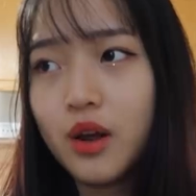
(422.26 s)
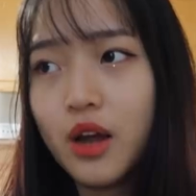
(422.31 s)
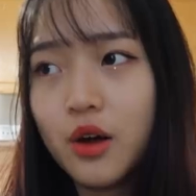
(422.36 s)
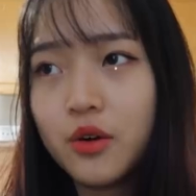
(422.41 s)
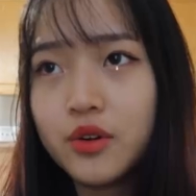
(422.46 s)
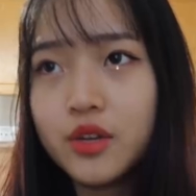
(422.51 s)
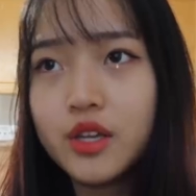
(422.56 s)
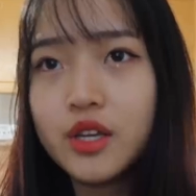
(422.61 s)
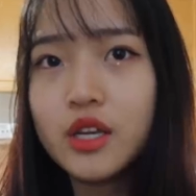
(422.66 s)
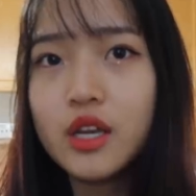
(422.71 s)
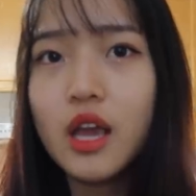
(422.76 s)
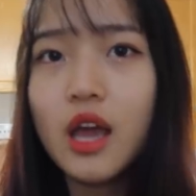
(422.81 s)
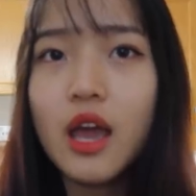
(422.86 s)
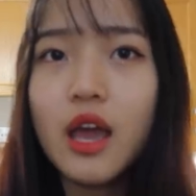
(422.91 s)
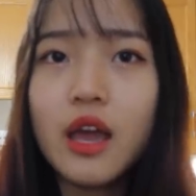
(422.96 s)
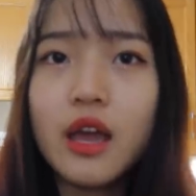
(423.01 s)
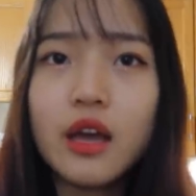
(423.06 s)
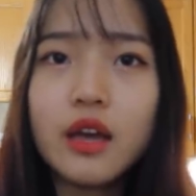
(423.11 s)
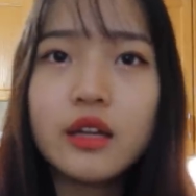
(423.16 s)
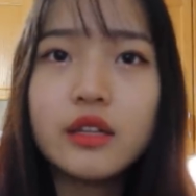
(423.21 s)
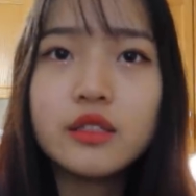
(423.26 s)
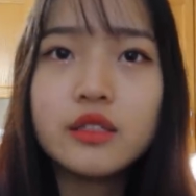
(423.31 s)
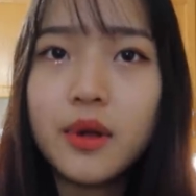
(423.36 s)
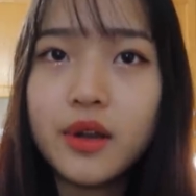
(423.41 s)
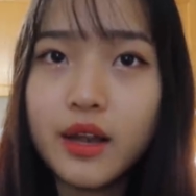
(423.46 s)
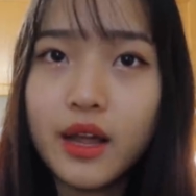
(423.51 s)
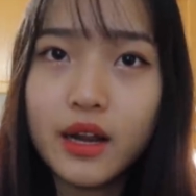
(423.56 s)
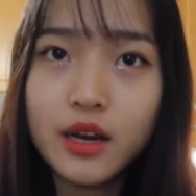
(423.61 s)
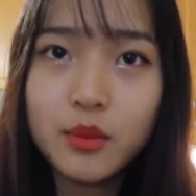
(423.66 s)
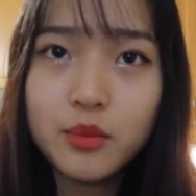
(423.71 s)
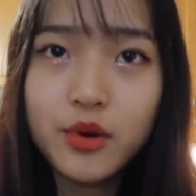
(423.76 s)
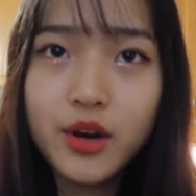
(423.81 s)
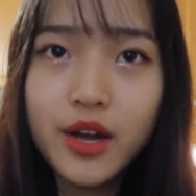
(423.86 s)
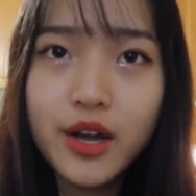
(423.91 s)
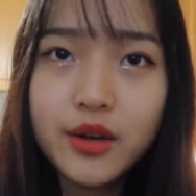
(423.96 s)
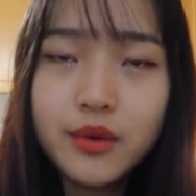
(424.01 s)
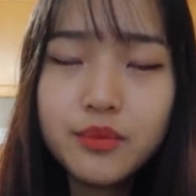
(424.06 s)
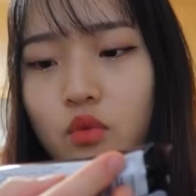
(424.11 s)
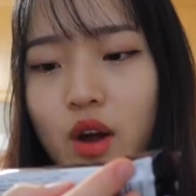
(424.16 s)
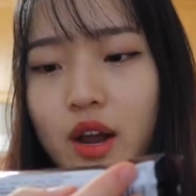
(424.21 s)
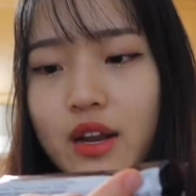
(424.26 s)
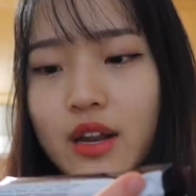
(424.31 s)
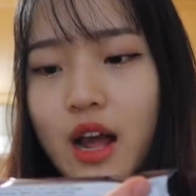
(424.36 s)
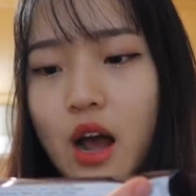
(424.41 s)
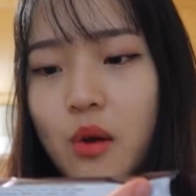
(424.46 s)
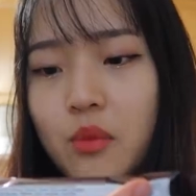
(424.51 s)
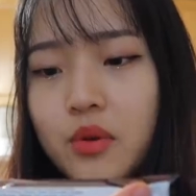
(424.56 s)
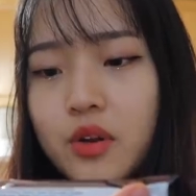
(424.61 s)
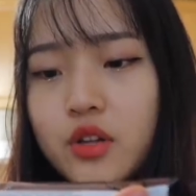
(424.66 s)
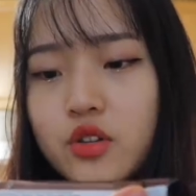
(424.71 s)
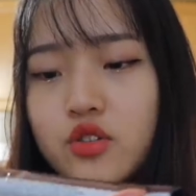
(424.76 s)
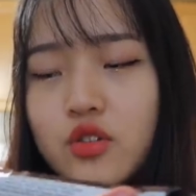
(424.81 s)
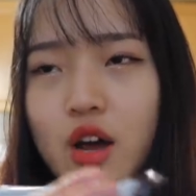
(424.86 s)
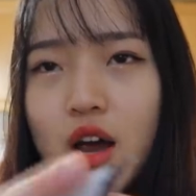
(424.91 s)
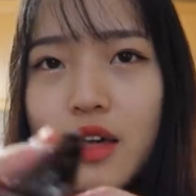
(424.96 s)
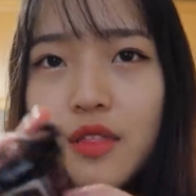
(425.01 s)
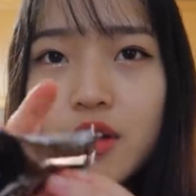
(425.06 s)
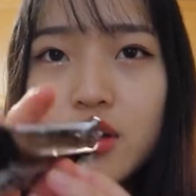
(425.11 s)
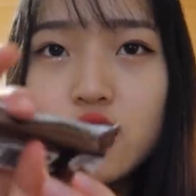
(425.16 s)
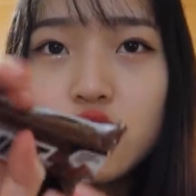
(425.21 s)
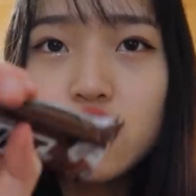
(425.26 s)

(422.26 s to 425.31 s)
brownie and banana bread. Right now I'm gonna try the